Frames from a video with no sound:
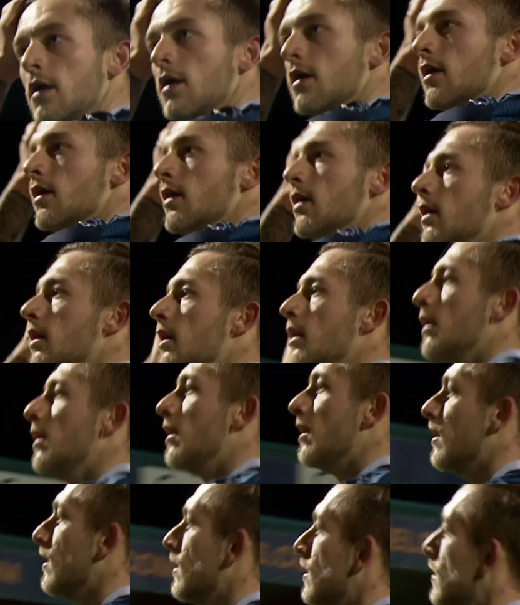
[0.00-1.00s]
been lucky, and
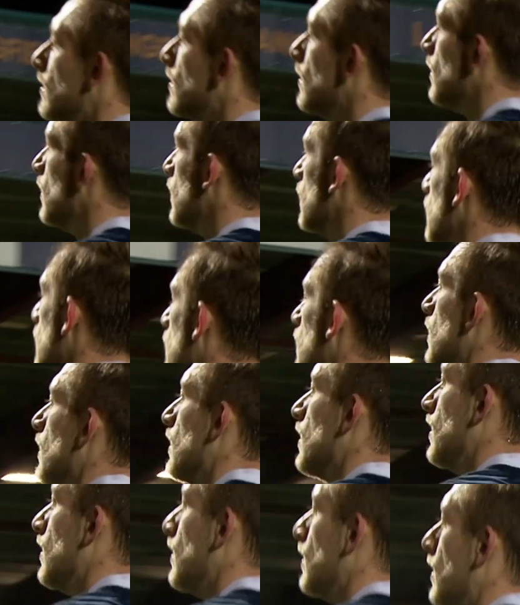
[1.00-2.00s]
everyone's got on with me. And
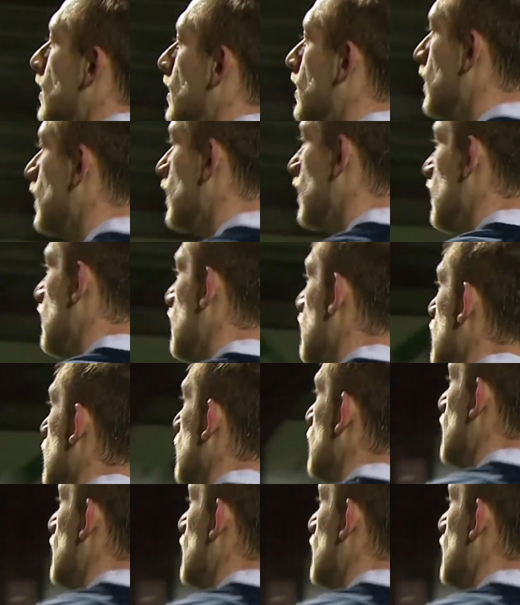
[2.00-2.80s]
maybe that's